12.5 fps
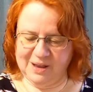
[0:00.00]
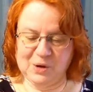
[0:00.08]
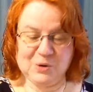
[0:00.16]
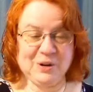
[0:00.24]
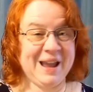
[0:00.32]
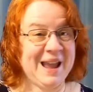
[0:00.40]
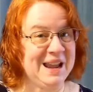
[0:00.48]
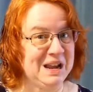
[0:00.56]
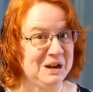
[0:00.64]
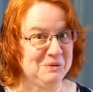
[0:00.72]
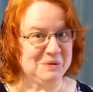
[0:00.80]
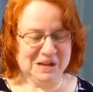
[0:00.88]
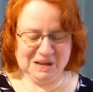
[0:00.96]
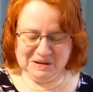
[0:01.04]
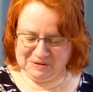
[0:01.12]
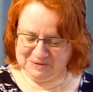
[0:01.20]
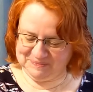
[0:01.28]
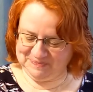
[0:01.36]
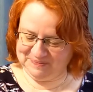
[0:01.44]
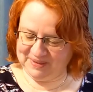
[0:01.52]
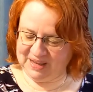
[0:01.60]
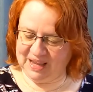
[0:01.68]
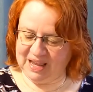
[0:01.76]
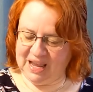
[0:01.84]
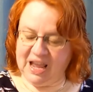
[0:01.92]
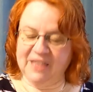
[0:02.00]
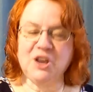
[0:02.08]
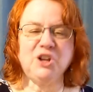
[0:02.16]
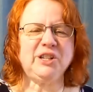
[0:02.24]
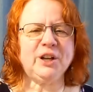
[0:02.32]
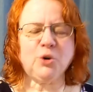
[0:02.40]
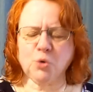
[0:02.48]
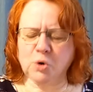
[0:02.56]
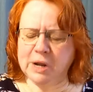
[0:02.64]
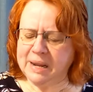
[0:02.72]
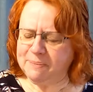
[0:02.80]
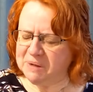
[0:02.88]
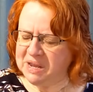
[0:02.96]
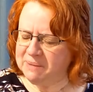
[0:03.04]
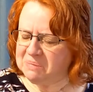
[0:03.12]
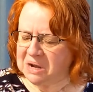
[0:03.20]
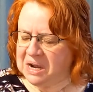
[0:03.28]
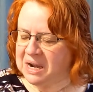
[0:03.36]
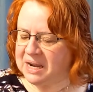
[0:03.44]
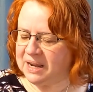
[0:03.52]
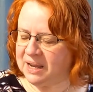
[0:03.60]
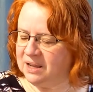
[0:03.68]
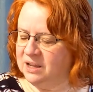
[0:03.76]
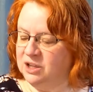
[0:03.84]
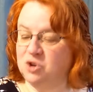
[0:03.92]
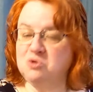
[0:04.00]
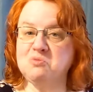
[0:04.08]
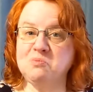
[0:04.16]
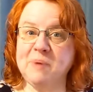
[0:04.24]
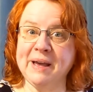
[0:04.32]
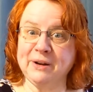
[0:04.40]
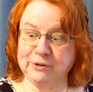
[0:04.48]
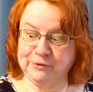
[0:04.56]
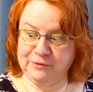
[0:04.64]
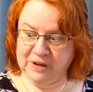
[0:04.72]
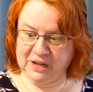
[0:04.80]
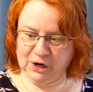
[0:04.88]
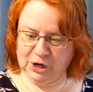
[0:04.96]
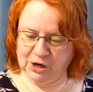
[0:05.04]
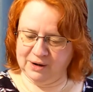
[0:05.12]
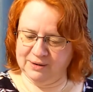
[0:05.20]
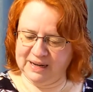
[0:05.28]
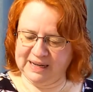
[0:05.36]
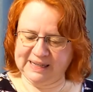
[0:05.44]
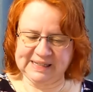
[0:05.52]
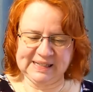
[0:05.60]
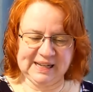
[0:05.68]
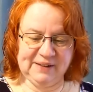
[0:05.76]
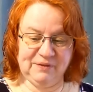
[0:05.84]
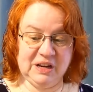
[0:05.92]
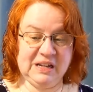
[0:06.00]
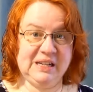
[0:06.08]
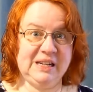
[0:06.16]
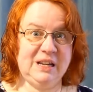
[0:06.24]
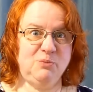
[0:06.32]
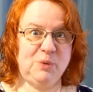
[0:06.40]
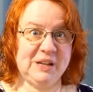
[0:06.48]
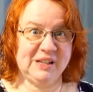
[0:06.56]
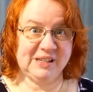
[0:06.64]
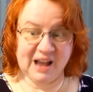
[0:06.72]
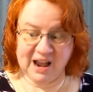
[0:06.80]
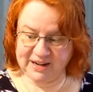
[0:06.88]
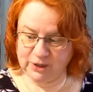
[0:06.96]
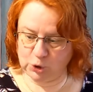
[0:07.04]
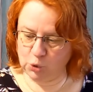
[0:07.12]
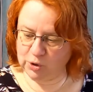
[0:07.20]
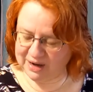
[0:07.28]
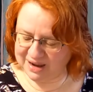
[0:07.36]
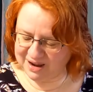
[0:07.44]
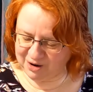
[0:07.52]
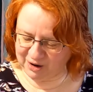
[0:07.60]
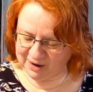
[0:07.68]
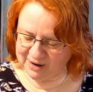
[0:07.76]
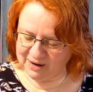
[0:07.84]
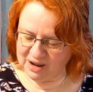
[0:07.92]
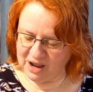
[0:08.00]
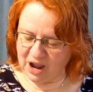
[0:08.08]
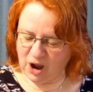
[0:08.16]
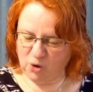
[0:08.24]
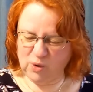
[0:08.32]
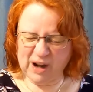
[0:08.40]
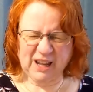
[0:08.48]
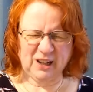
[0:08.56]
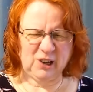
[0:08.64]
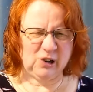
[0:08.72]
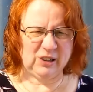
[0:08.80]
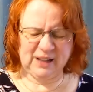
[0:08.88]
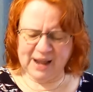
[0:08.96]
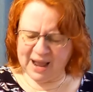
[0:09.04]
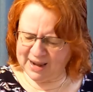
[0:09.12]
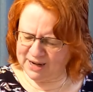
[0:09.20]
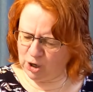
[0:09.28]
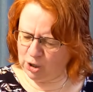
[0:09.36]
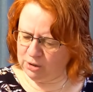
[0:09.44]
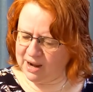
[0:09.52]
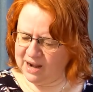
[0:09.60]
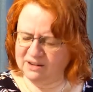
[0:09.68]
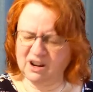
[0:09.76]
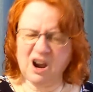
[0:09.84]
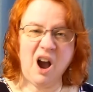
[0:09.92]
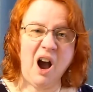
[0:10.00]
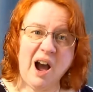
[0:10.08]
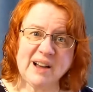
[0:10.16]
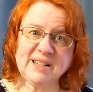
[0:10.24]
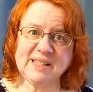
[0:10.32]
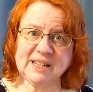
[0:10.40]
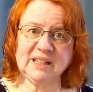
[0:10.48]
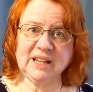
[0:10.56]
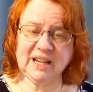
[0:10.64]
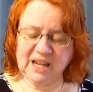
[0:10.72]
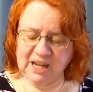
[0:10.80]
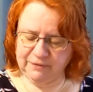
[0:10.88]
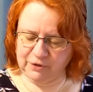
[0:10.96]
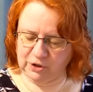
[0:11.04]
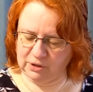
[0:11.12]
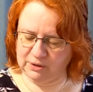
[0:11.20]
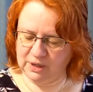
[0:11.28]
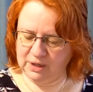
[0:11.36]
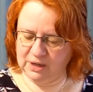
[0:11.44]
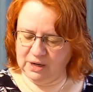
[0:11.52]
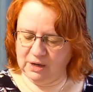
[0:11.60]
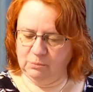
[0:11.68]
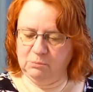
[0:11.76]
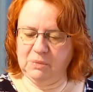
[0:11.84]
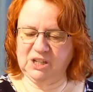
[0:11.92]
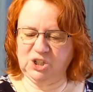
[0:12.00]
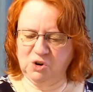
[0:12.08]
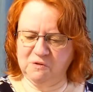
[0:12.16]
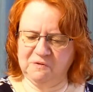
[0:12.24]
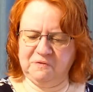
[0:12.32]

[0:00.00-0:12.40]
Okay, here we go. There's a creepy bug you'd better fear. He's living deep inside your ear. A regular liar and constantly evil. Mr.